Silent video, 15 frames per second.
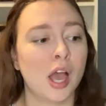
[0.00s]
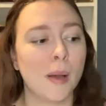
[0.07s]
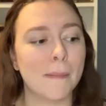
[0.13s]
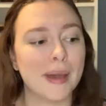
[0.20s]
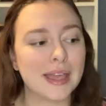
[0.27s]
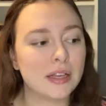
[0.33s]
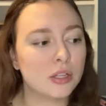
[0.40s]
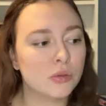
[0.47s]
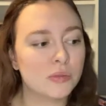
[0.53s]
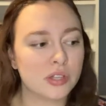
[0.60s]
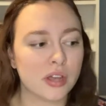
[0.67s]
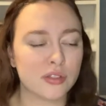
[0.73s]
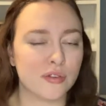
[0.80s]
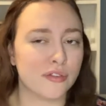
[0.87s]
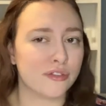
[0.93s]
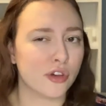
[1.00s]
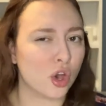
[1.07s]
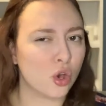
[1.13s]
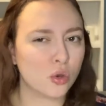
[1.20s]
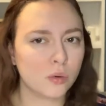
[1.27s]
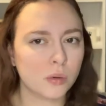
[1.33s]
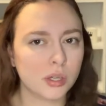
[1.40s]
Michael was on the
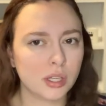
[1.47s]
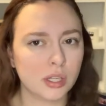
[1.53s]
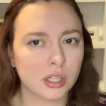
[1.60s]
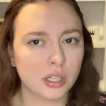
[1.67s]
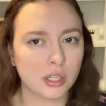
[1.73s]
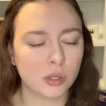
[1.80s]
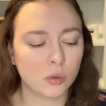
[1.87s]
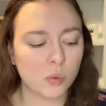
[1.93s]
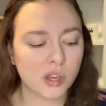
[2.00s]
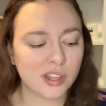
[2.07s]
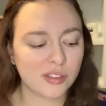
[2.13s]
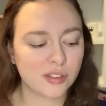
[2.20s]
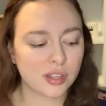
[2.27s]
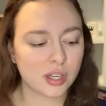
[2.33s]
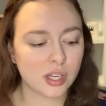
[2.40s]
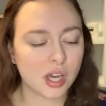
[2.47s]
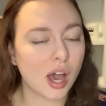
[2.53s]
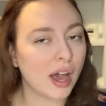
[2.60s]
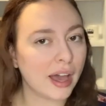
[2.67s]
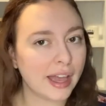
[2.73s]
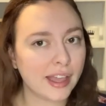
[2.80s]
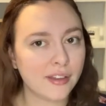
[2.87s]
phone with
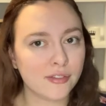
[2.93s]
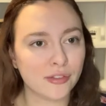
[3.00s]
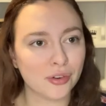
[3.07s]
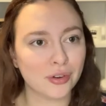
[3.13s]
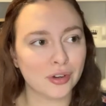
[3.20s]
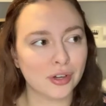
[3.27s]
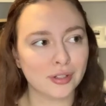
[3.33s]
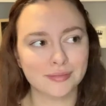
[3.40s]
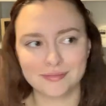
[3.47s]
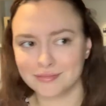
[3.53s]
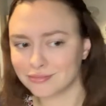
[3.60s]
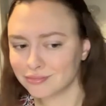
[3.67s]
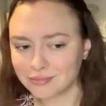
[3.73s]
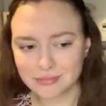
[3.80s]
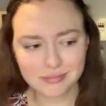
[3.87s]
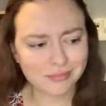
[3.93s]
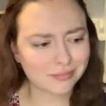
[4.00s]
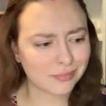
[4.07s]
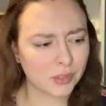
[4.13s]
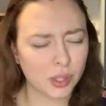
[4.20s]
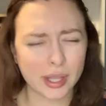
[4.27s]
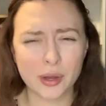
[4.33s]
Kai for
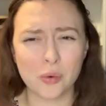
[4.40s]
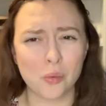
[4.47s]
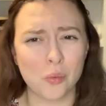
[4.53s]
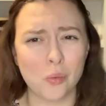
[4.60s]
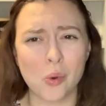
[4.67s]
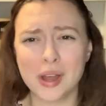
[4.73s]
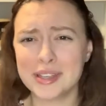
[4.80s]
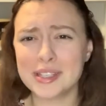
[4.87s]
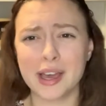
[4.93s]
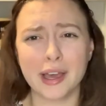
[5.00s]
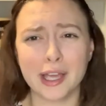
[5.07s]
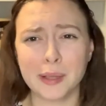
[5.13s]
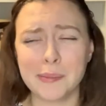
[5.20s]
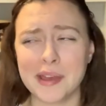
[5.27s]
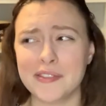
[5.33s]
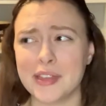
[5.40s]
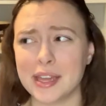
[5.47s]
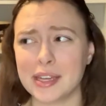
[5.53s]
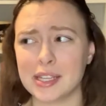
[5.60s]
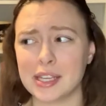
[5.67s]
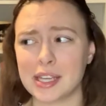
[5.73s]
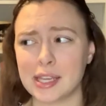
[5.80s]
like one time, and
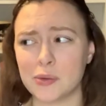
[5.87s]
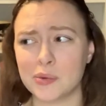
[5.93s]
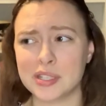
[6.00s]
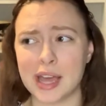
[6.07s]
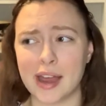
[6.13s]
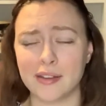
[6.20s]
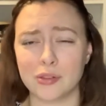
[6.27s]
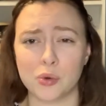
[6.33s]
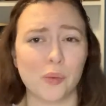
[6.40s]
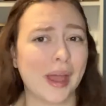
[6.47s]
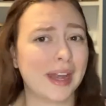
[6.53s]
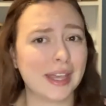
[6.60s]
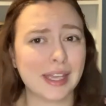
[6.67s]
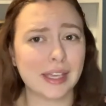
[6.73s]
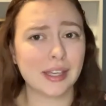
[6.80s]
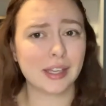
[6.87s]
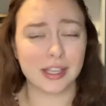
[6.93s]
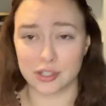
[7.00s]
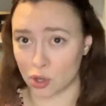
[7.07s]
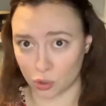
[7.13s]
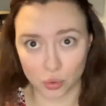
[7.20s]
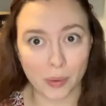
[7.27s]
then he was at the wedding,
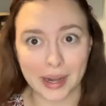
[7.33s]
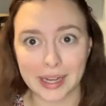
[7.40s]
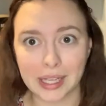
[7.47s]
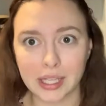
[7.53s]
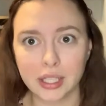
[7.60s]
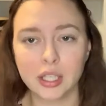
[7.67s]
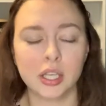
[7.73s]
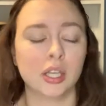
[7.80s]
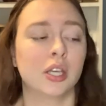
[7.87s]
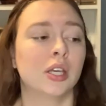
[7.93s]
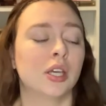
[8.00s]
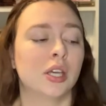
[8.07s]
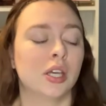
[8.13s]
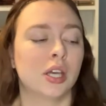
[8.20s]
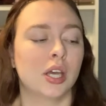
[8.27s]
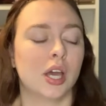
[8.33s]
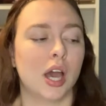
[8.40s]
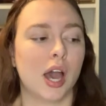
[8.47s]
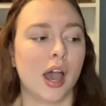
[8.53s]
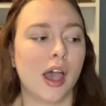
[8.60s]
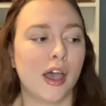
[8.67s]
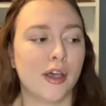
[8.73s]
his own wedding.
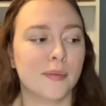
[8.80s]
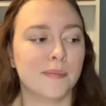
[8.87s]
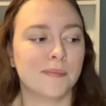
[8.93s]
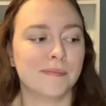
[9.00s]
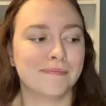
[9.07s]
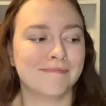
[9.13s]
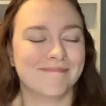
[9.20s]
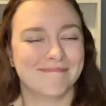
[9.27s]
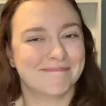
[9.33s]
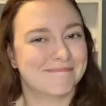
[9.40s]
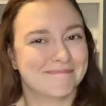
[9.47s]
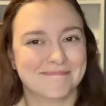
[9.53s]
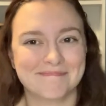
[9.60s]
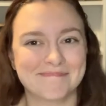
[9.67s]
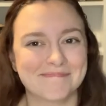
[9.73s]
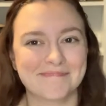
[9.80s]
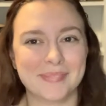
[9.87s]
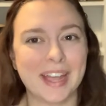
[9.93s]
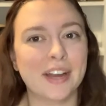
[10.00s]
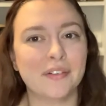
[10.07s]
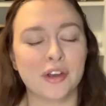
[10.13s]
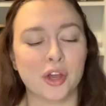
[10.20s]
I
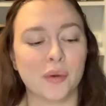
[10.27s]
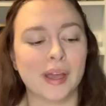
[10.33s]
don't know.